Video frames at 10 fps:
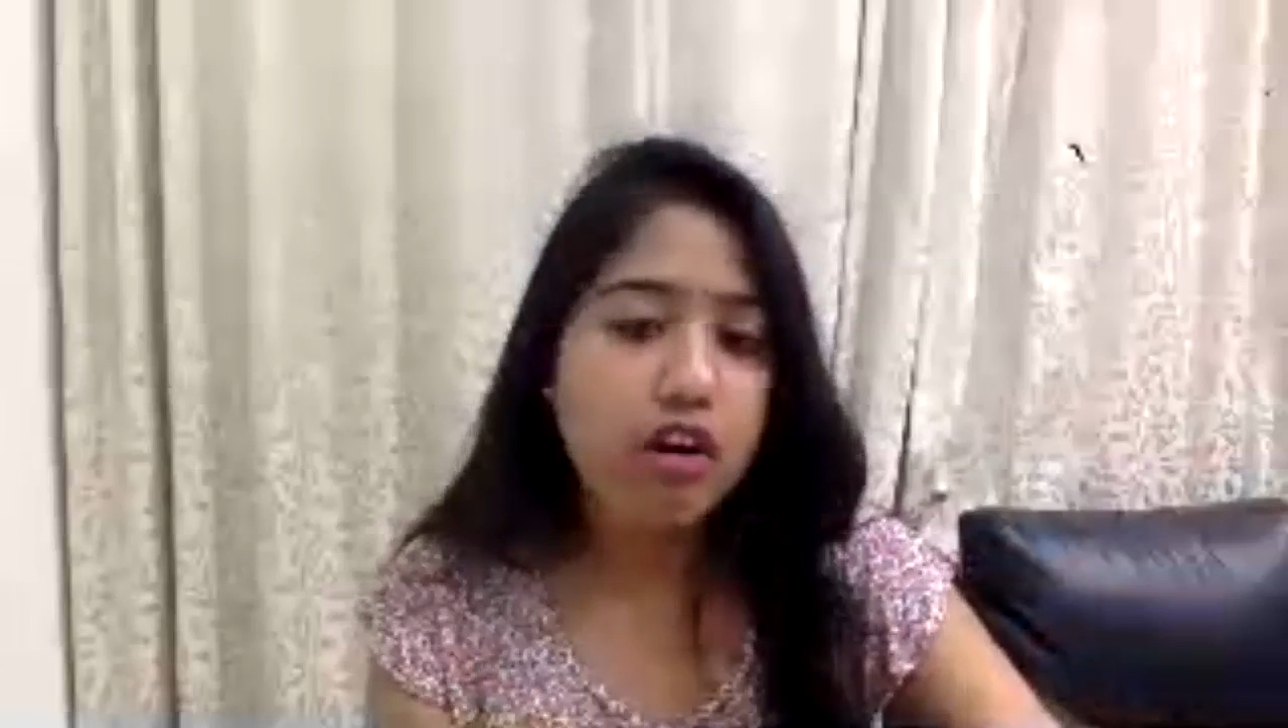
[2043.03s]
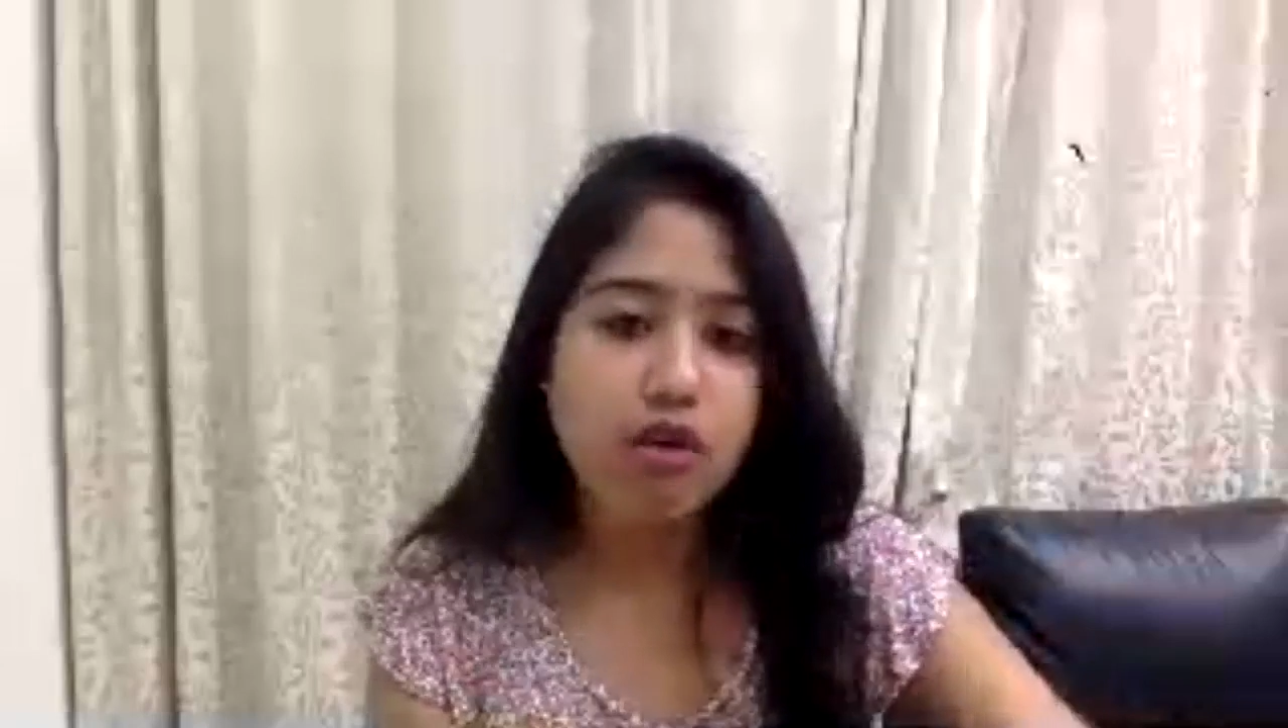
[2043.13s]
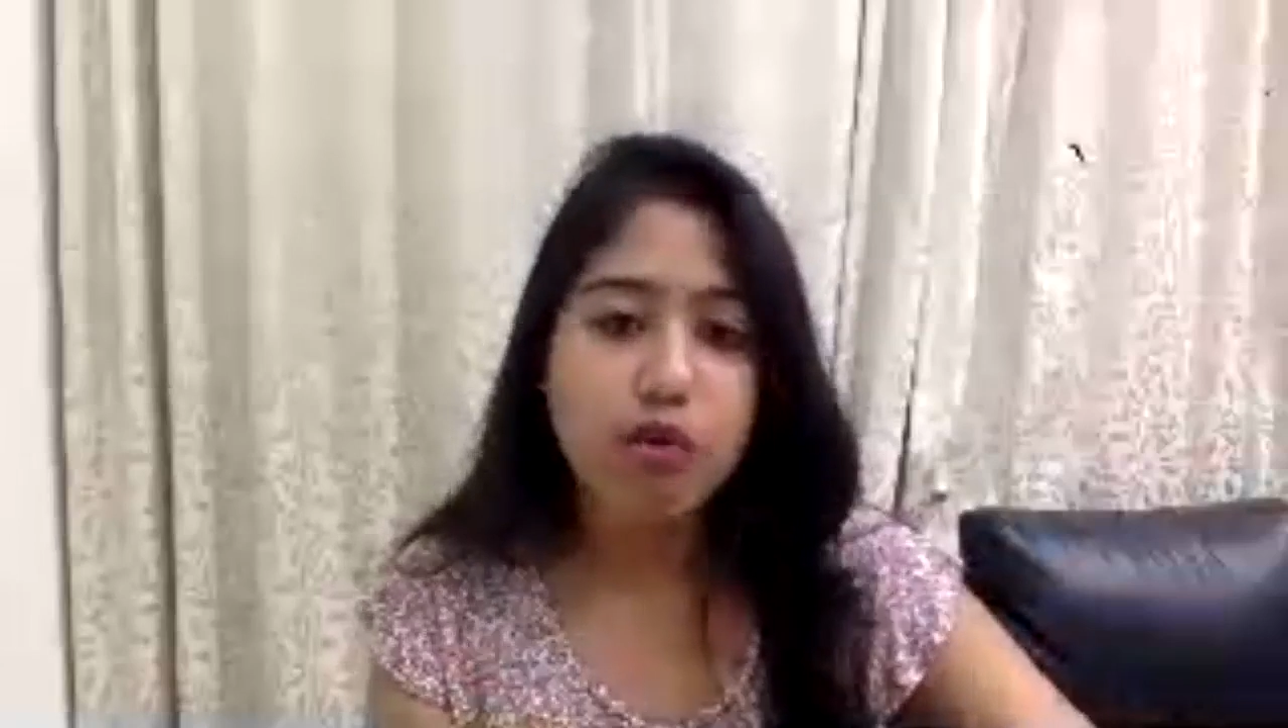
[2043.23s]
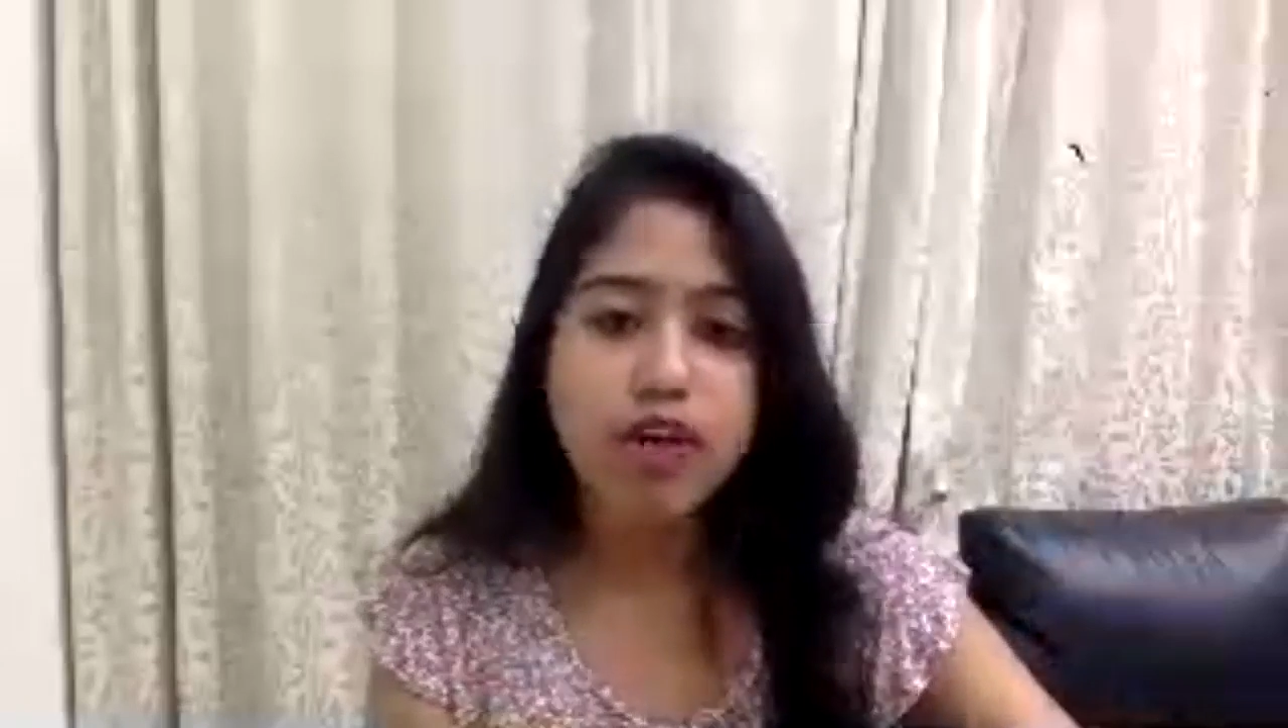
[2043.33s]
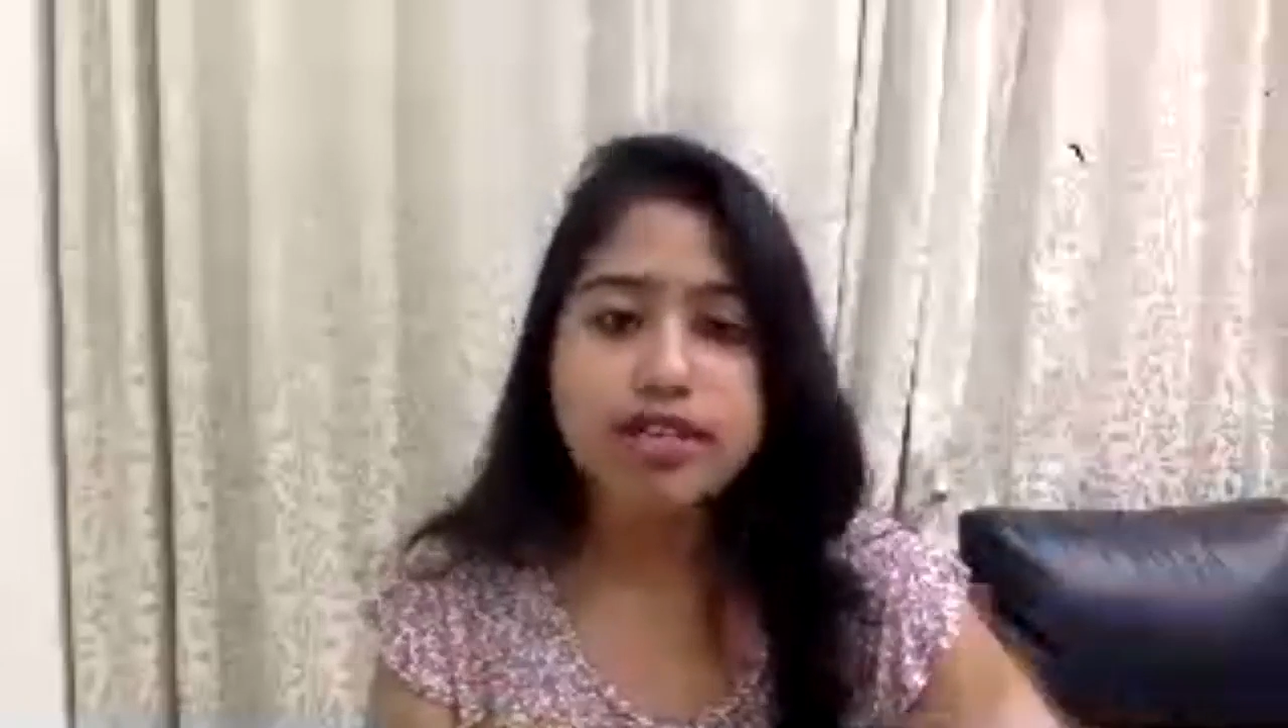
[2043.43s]

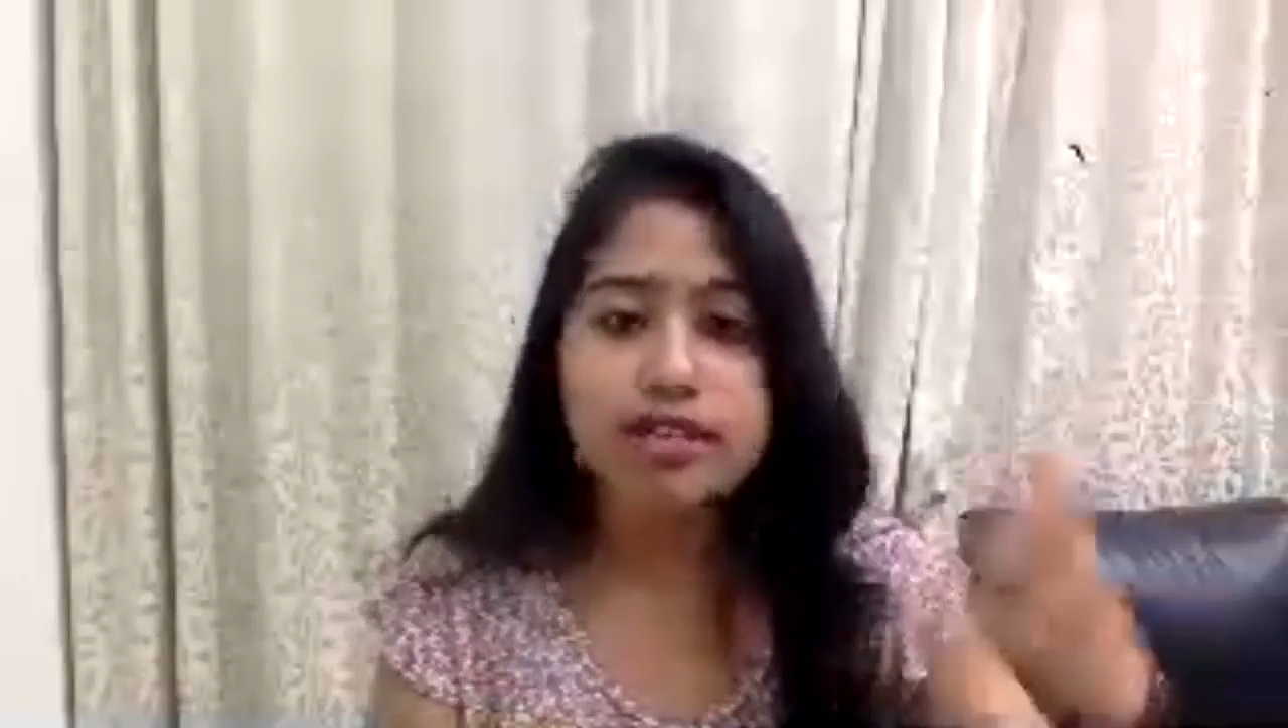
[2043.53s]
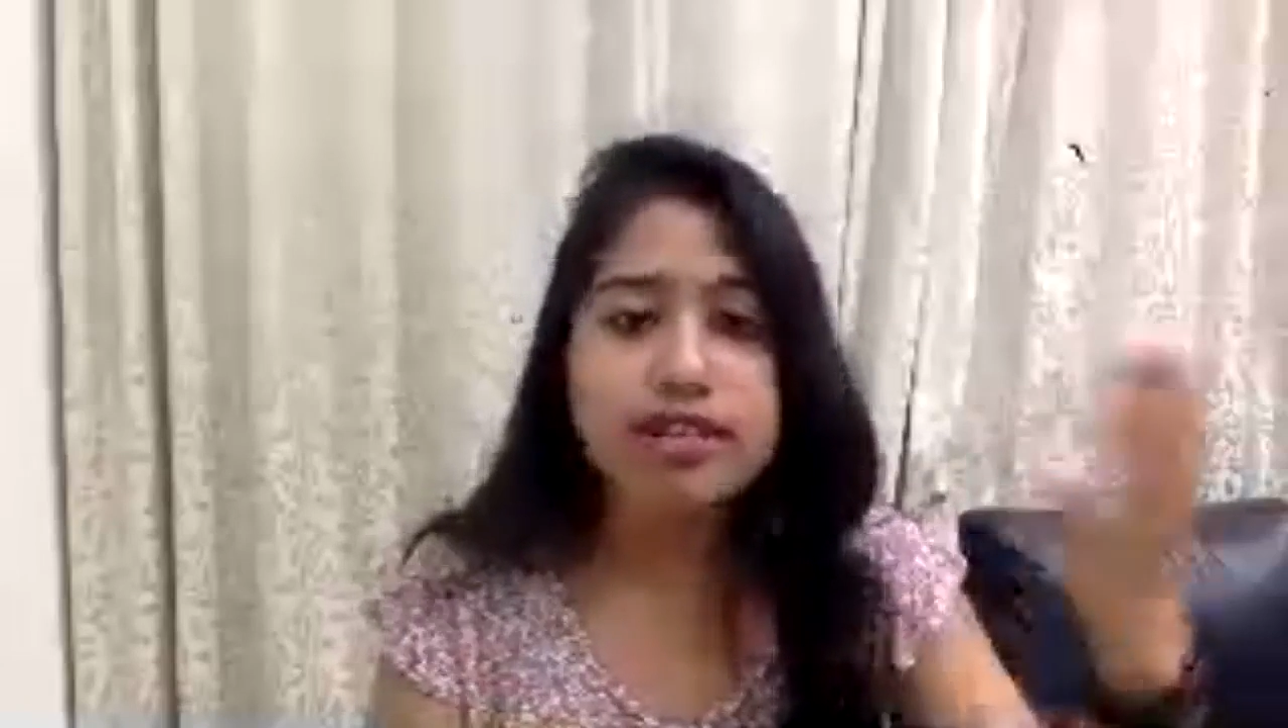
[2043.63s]
hear, or